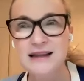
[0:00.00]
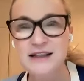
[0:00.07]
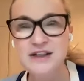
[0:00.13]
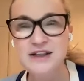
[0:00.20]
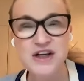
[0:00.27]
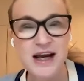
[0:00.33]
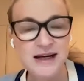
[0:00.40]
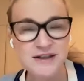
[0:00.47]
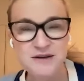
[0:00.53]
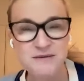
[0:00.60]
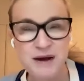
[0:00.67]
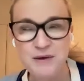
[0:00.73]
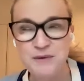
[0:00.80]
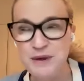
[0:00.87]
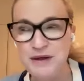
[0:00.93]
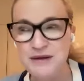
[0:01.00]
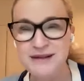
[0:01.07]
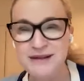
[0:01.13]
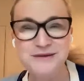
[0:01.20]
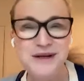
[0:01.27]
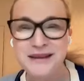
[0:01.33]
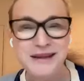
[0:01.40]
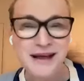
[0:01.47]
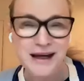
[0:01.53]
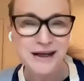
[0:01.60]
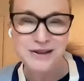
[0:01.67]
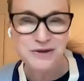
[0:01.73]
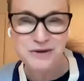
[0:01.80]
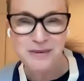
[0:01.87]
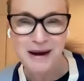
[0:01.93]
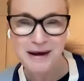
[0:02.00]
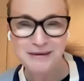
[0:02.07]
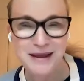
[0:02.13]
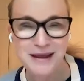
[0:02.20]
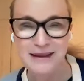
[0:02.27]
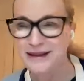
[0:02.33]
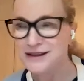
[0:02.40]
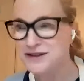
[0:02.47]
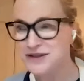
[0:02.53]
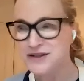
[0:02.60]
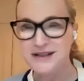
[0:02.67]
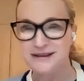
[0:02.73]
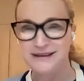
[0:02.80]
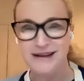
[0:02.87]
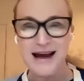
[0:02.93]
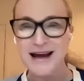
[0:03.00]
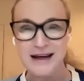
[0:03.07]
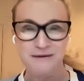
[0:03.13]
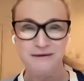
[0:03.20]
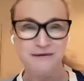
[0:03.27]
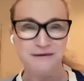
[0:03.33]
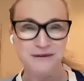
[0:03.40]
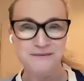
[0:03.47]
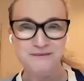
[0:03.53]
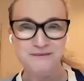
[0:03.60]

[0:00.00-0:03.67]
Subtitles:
the change of my, there's nothing I could do about that. That's just life.